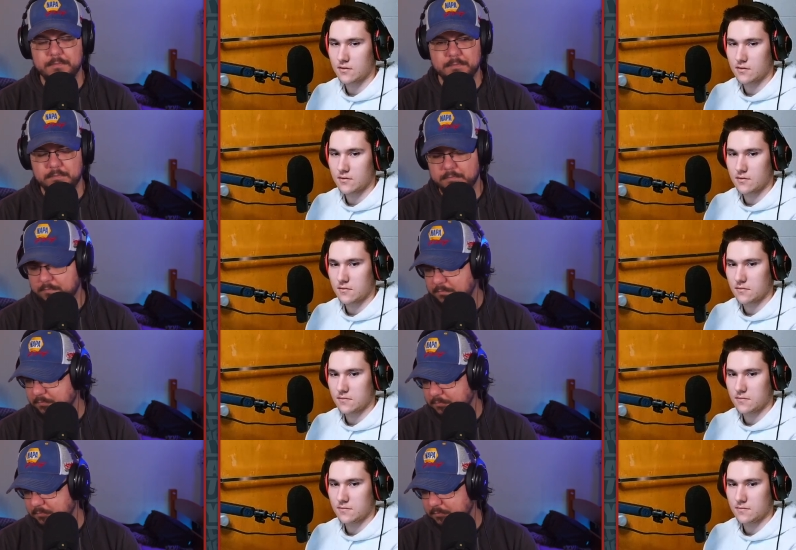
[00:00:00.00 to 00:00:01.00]

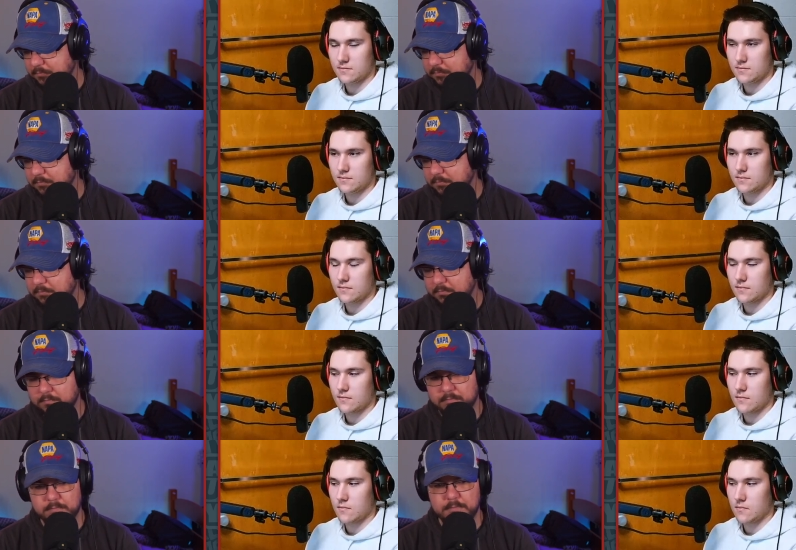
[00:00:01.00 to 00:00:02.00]

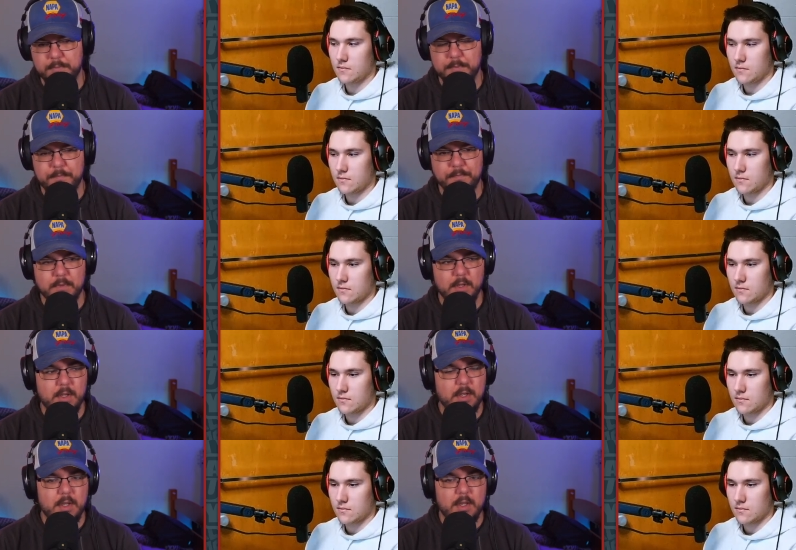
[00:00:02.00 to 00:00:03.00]
[no speech]